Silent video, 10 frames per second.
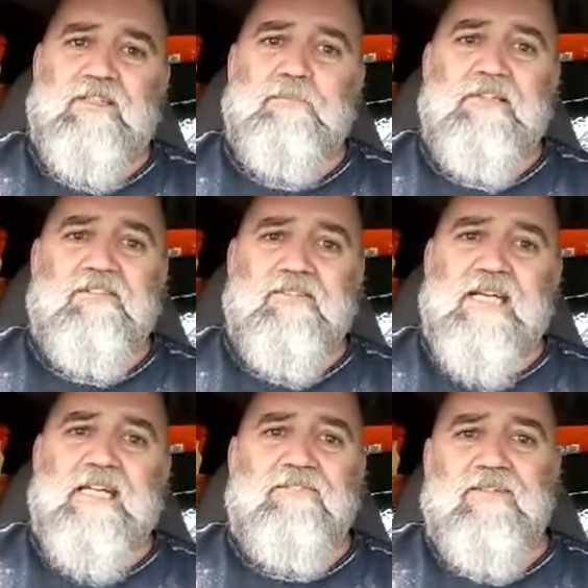you to be
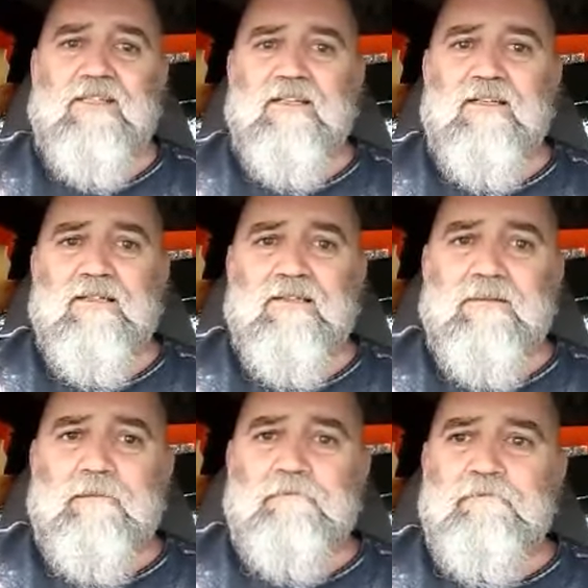saved.
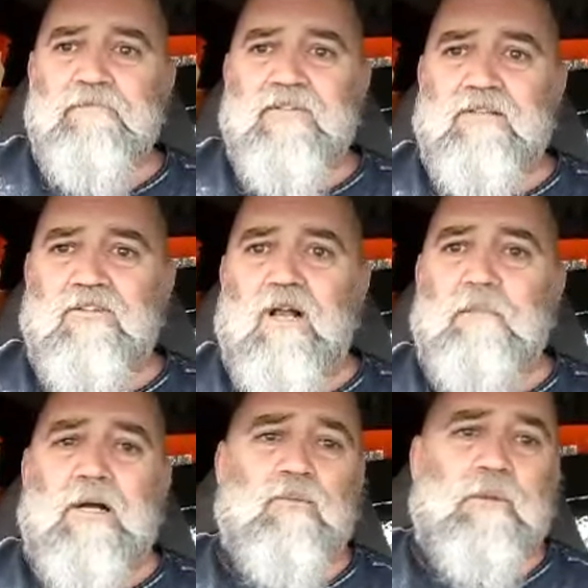It's all
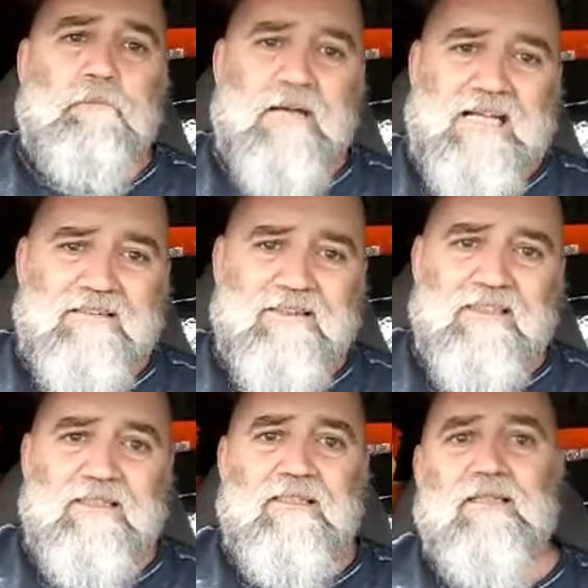about
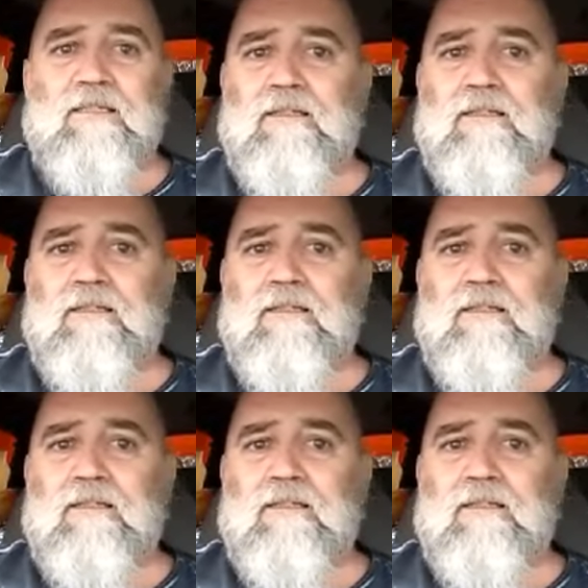repenting